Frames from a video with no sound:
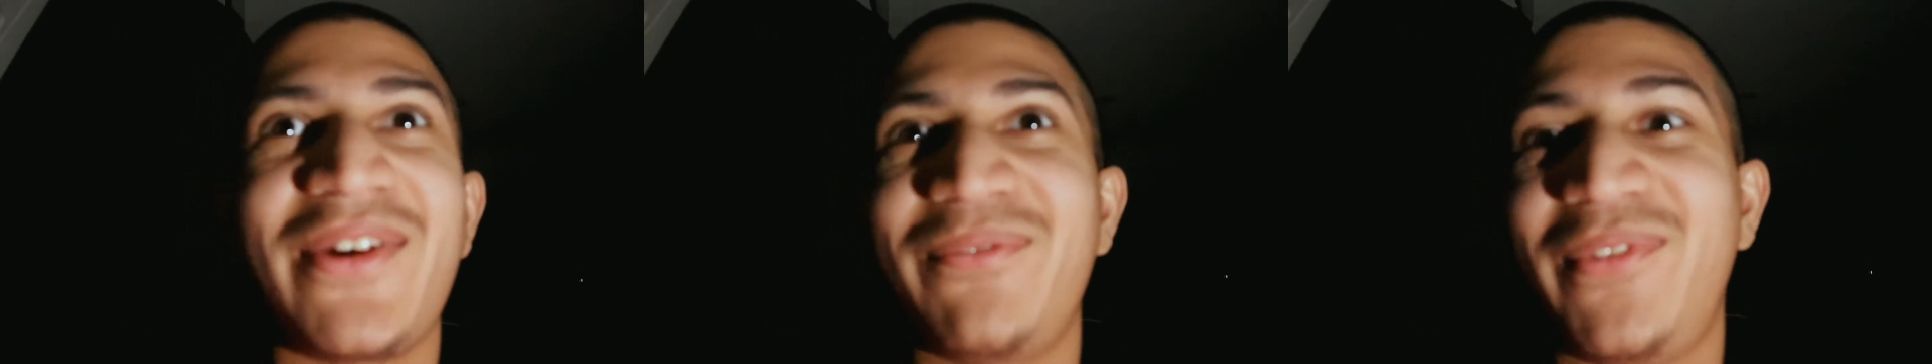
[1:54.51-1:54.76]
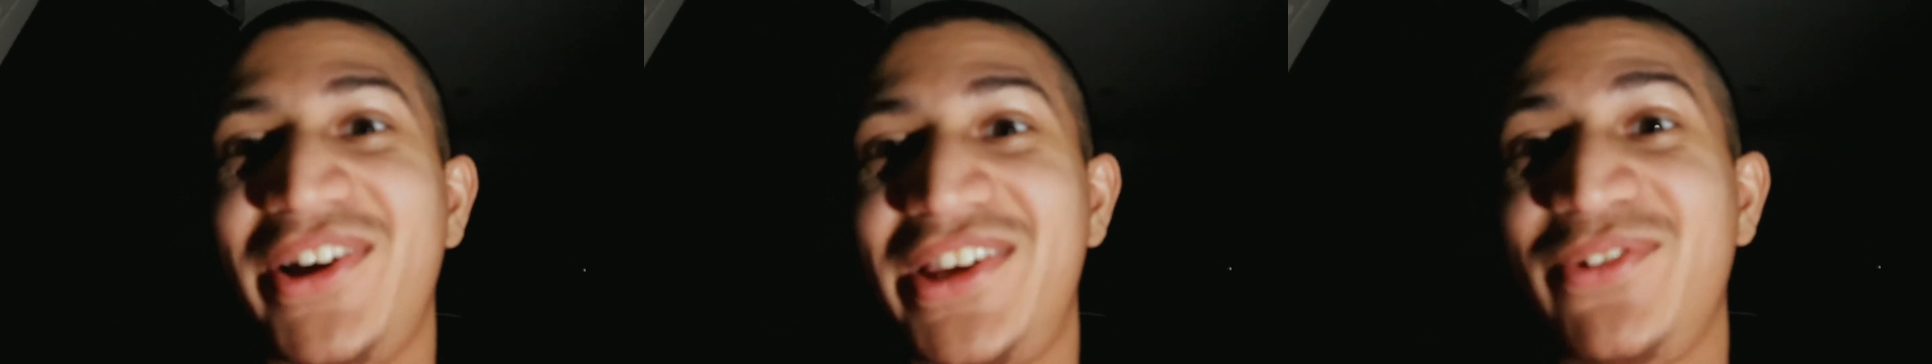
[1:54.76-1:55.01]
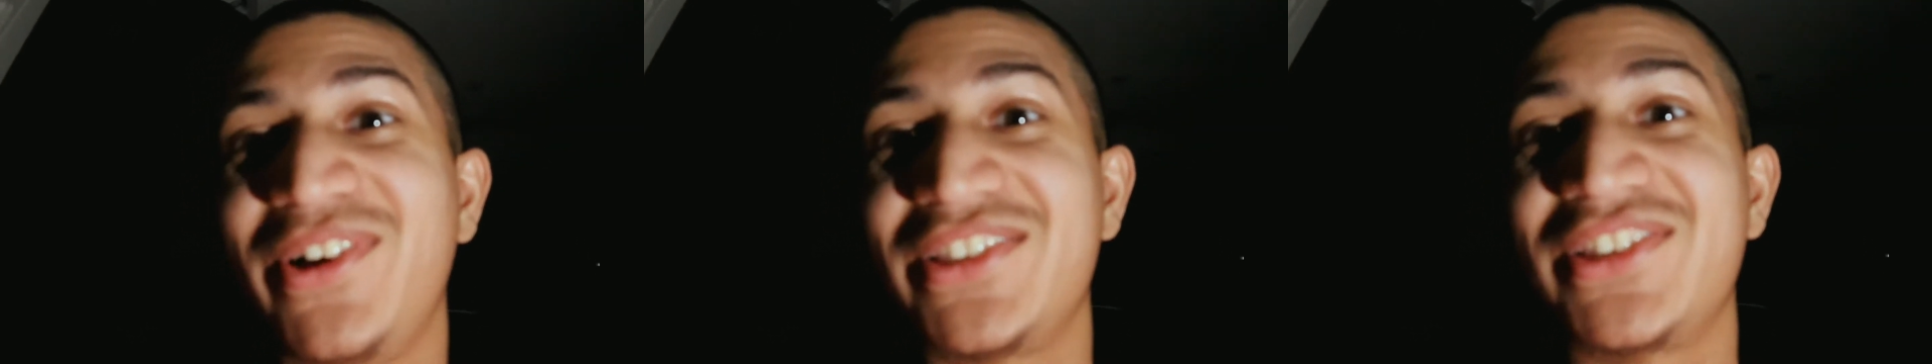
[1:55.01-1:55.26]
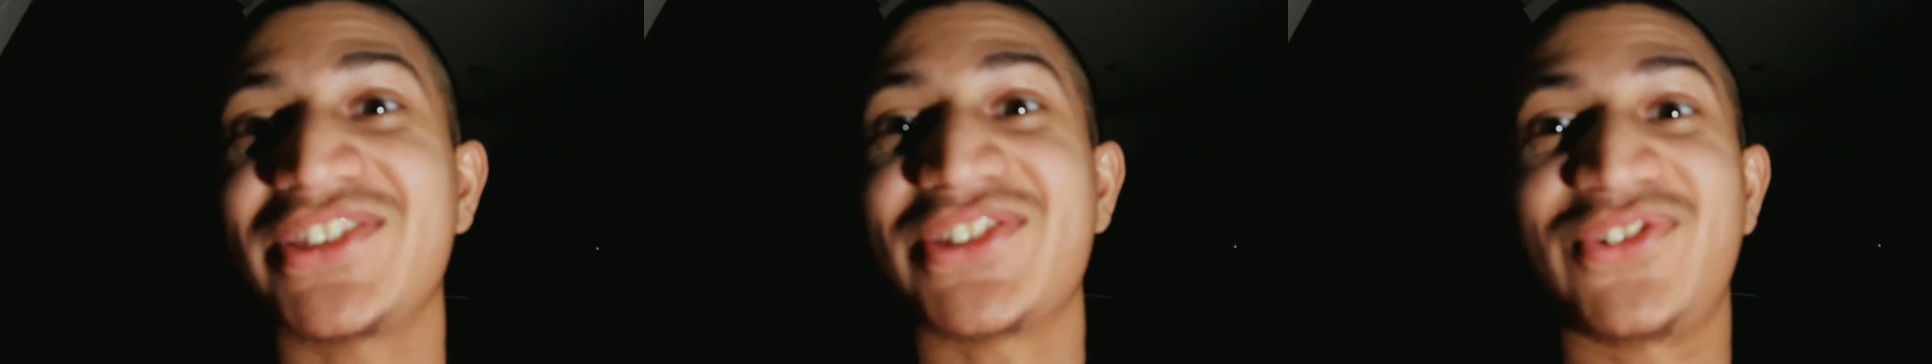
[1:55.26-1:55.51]
but he was
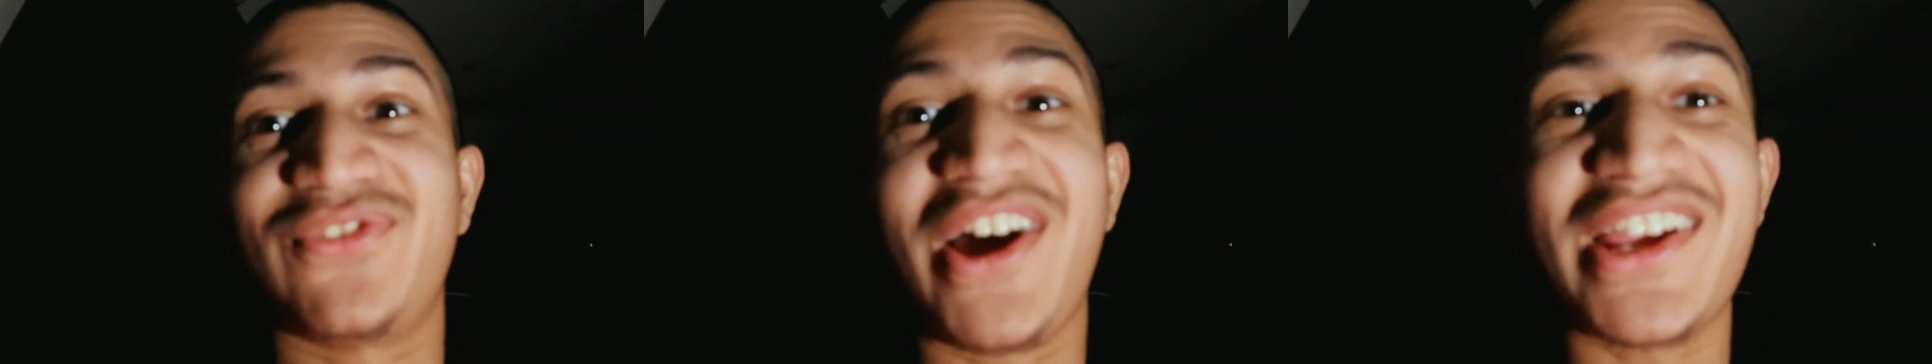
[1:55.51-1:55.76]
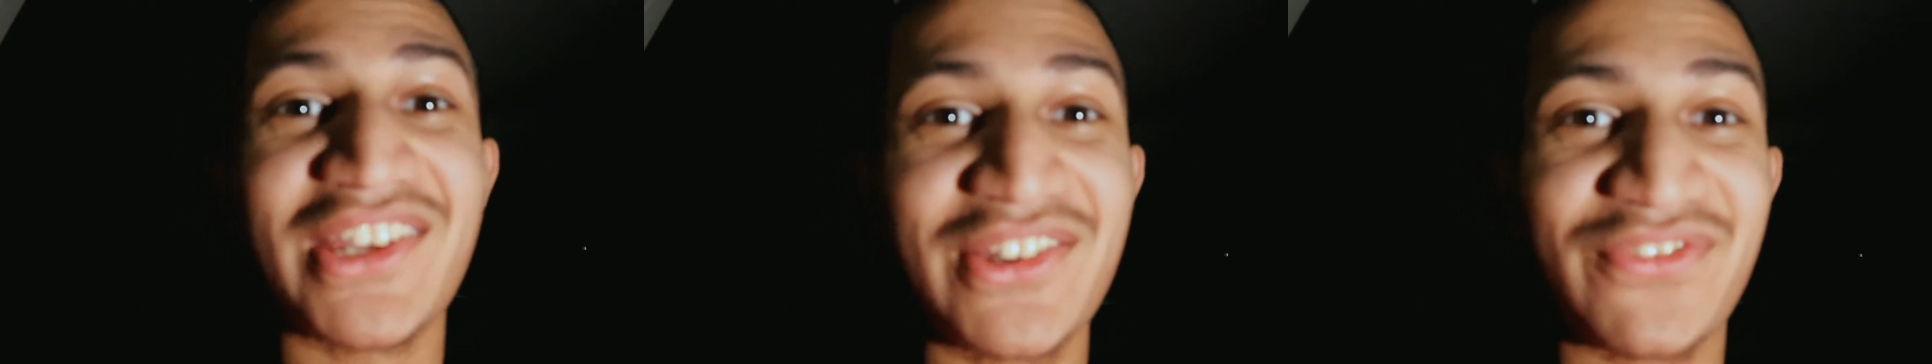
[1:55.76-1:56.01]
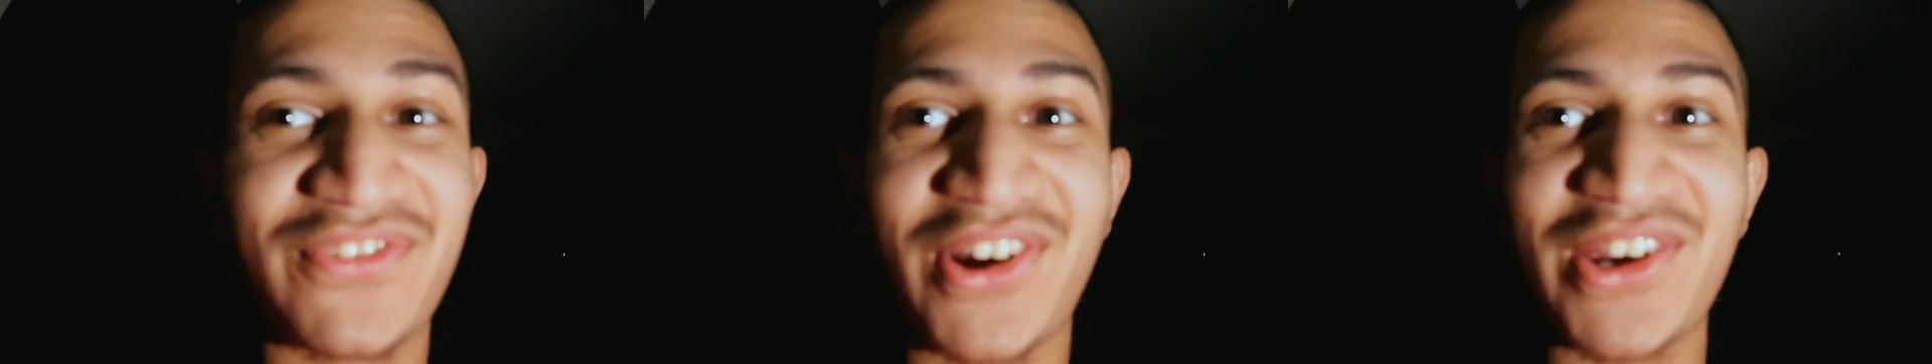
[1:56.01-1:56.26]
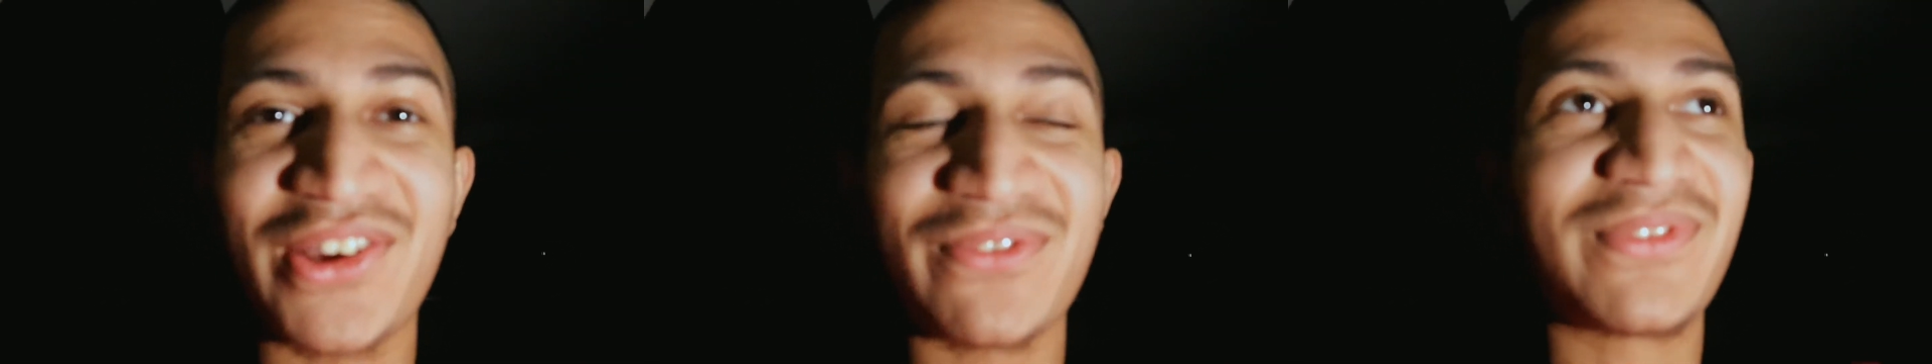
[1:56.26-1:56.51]
just right in
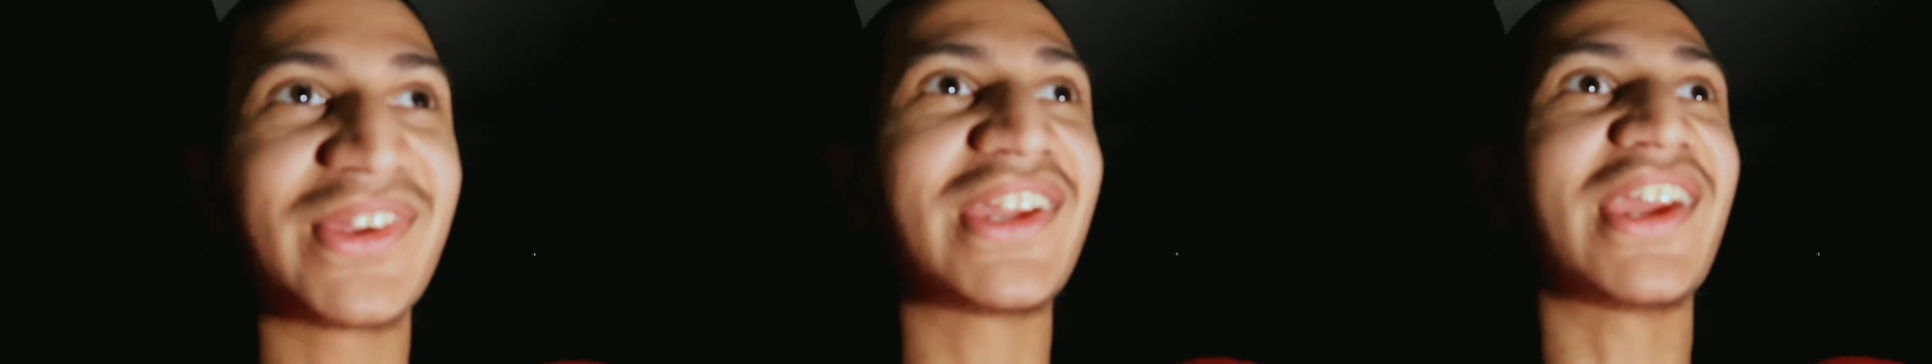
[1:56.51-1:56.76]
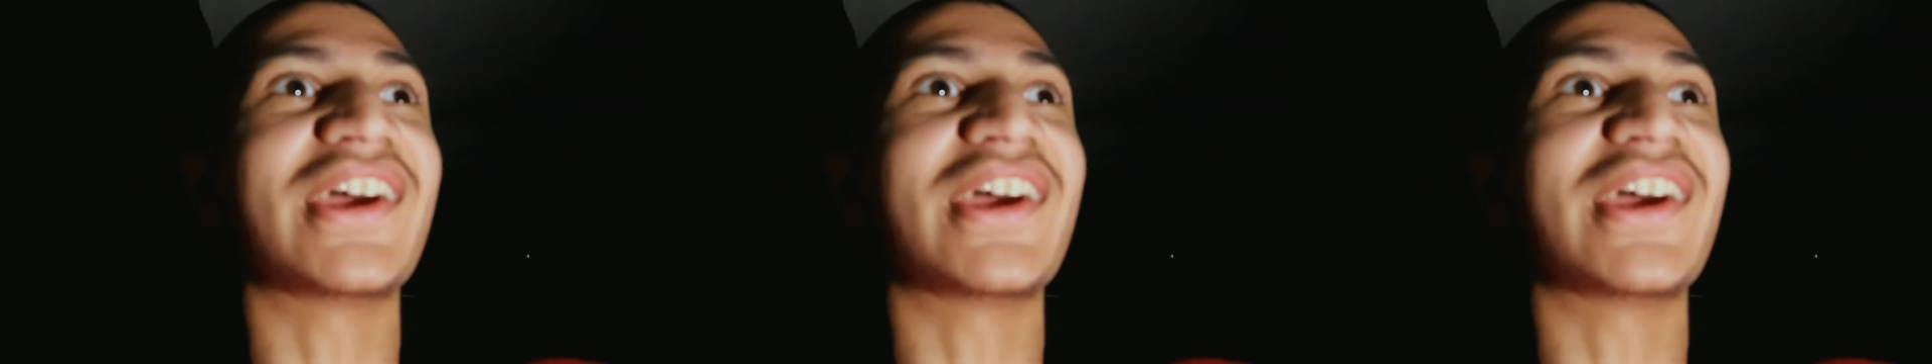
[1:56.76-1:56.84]
front of me